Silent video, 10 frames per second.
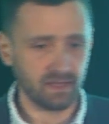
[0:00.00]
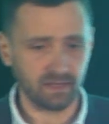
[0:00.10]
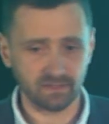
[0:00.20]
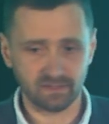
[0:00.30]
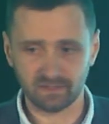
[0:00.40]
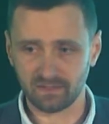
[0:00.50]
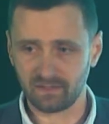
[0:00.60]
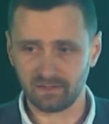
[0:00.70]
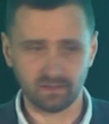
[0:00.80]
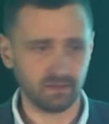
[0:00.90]
is
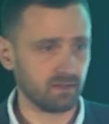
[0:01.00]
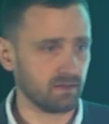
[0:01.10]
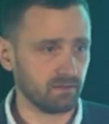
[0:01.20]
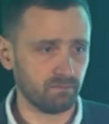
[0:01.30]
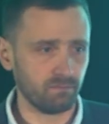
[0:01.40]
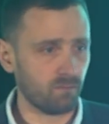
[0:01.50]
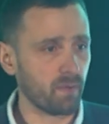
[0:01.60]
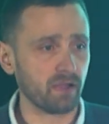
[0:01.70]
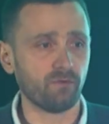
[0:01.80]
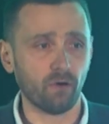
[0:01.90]
the
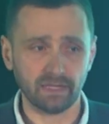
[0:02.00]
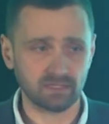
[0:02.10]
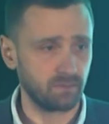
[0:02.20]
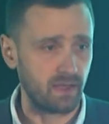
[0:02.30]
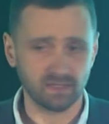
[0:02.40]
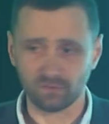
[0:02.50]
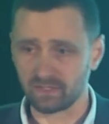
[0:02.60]
mobile phone SMS or